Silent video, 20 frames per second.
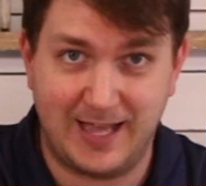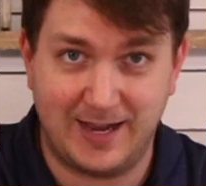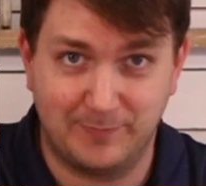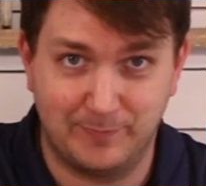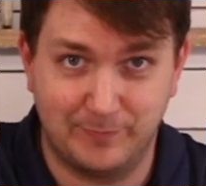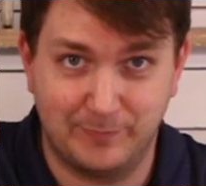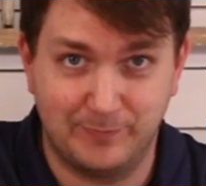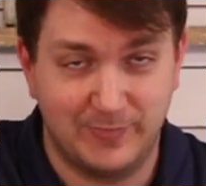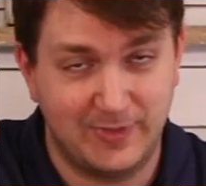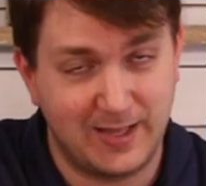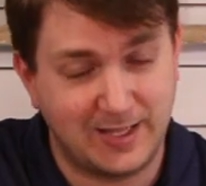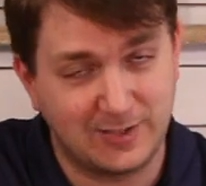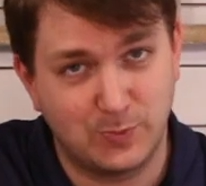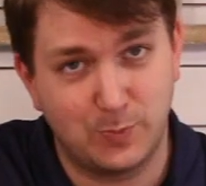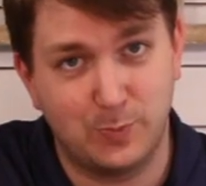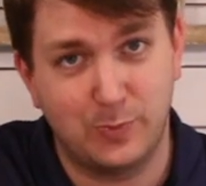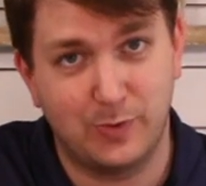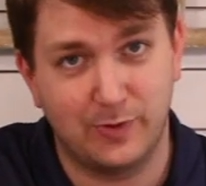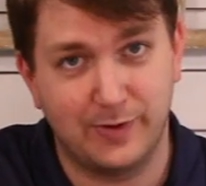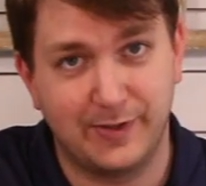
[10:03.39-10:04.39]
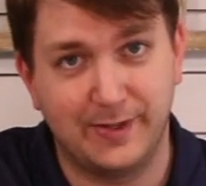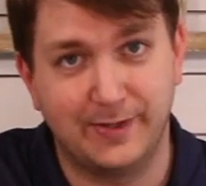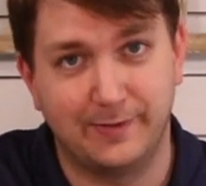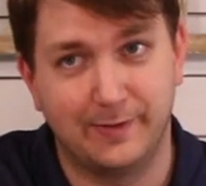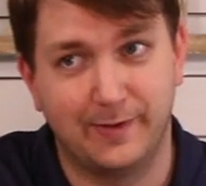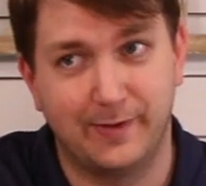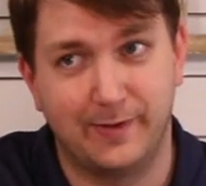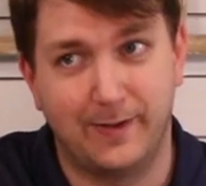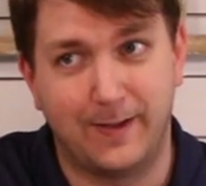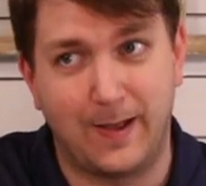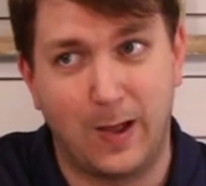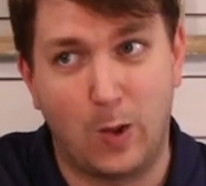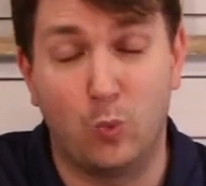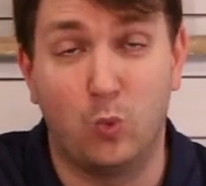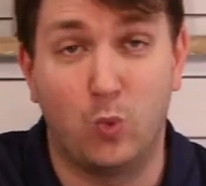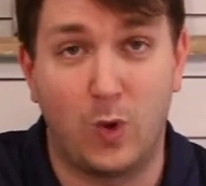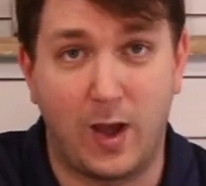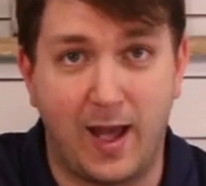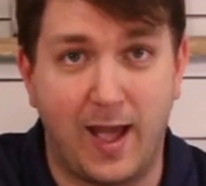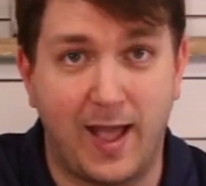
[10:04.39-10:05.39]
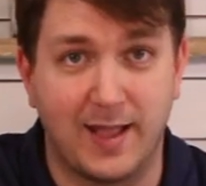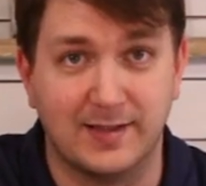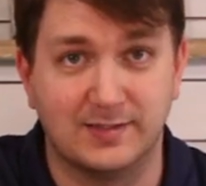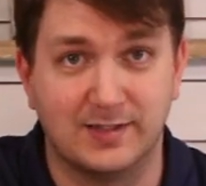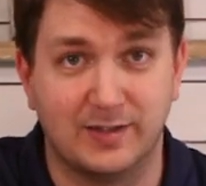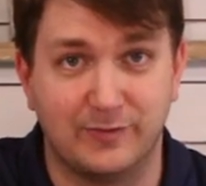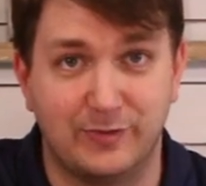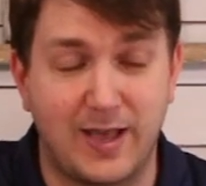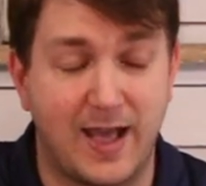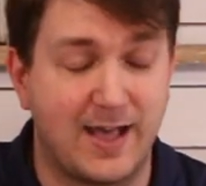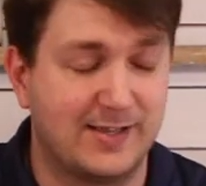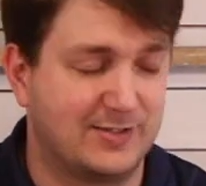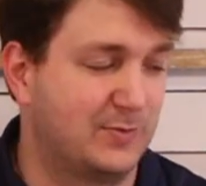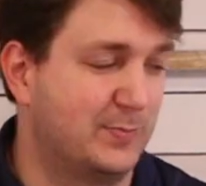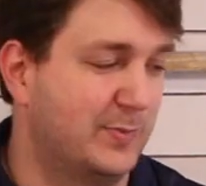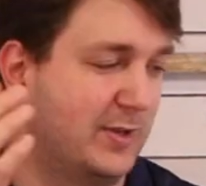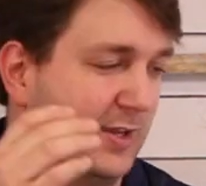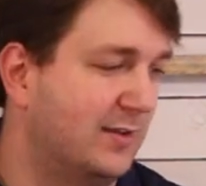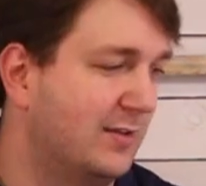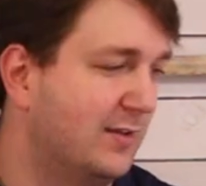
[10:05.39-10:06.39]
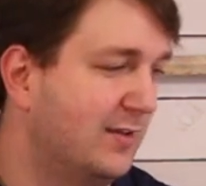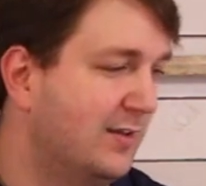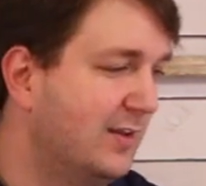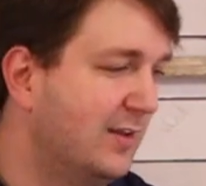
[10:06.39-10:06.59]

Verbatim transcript: that that's pretty uh, wise, if you ask me.